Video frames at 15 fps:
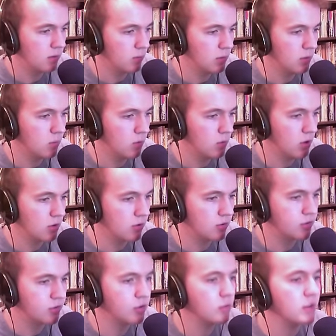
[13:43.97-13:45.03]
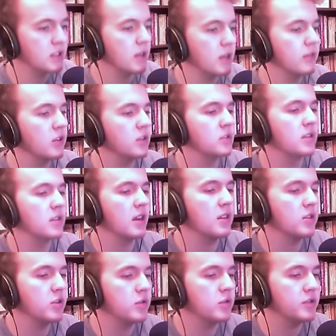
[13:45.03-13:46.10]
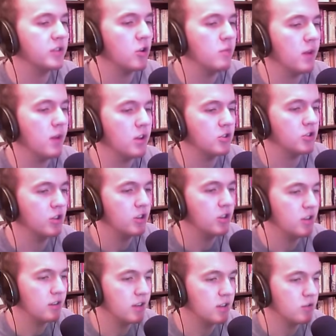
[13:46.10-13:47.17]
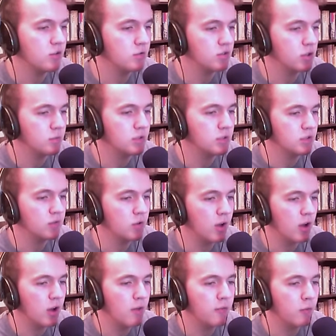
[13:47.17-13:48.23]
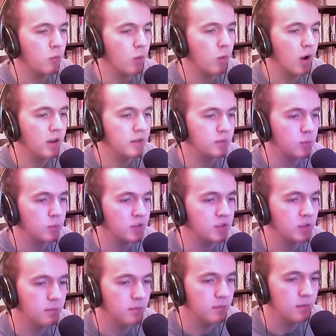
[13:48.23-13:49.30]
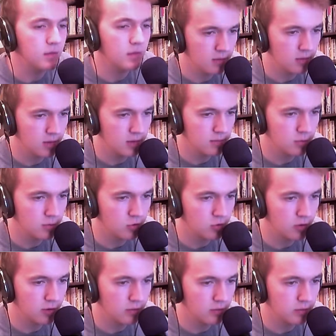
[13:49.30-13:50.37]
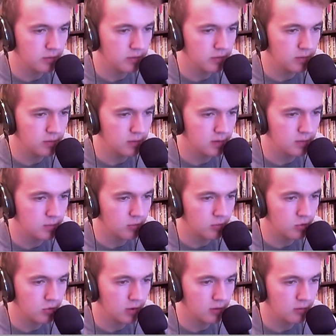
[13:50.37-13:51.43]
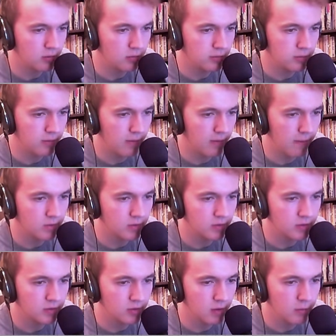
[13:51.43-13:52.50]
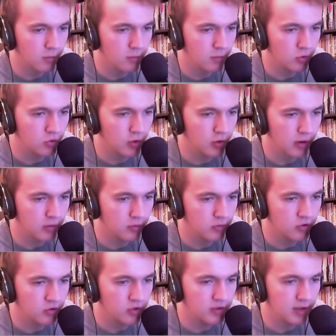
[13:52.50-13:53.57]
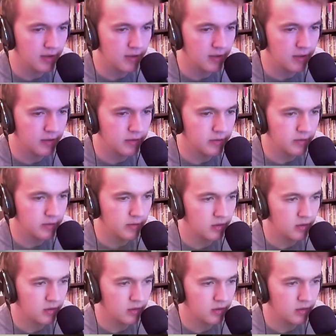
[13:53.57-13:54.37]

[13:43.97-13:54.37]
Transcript: Will it work? You should always have a... Thank you so much. Thank you so much for your helpful, wise wisdom. Needs more triangles. Needs more triangles. Just a couple more triangles, just like this.